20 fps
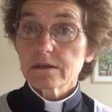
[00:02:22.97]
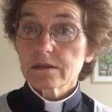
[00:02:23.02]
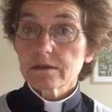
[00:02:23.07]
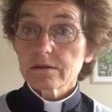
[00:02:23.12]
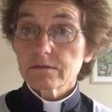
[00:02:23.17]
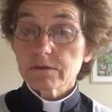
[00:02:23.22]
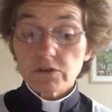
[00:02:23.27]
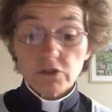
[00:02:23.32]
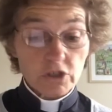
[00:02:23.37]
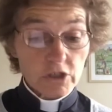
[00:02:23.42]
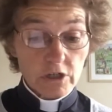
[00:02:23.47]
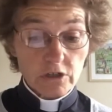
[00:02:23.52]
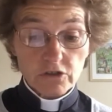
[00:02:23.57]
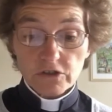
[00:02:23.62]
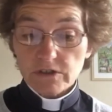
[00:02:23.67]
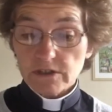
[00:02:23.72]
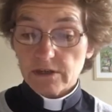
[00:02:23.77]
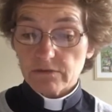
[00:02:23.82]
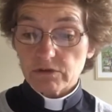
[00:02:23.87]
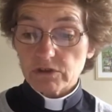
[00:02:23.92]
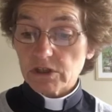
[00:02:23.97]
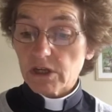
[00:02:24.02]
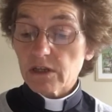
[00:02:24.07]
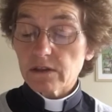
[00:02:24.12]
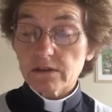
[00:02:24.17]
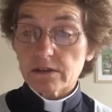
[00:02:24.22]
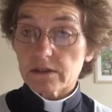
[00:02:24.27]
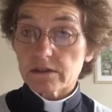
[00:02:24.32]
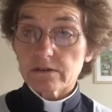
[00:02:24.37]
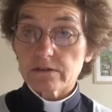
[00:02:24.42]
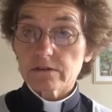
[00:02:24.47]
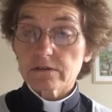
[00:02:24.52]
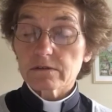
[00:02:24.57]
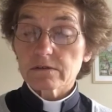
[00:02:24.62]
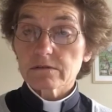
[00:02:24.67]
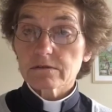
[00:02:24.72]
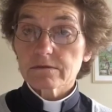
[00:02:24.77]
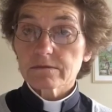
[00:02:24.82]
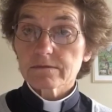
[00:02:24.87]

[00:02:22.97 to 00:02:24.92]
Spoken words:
The Church has never done this.